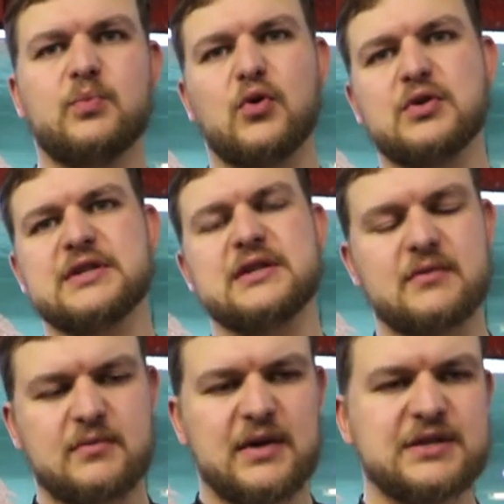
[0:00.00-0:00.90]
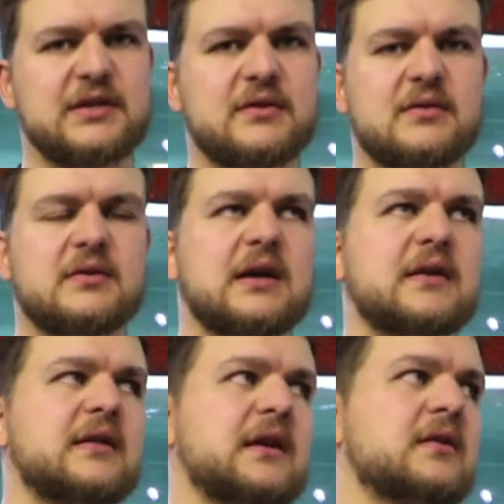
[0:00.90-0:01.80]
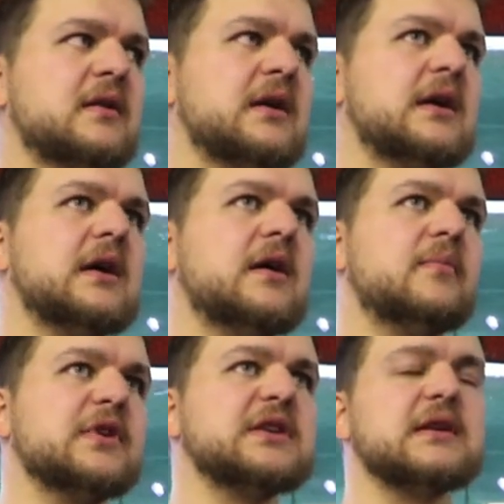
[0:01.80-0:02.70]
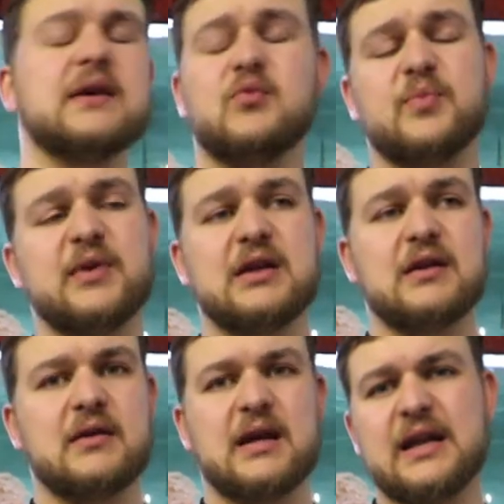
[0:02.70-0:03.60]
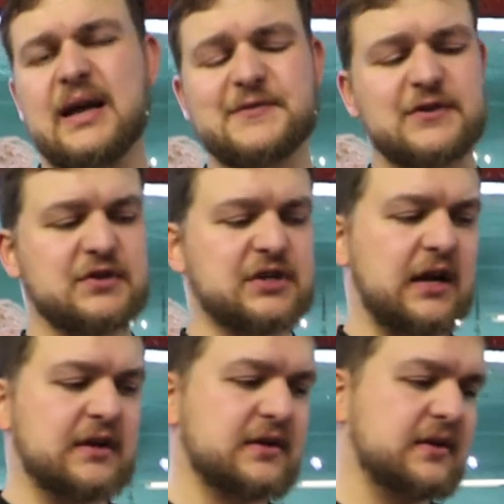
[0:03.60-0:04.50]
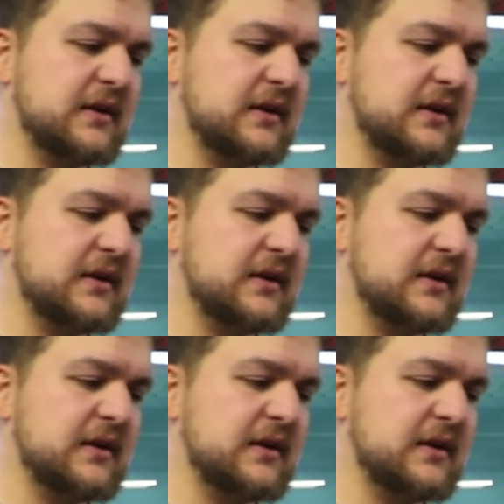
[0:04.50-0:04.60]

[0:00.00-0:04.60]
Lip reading: brought in, measured kind of thing. But yeah, that would be an absolute giant.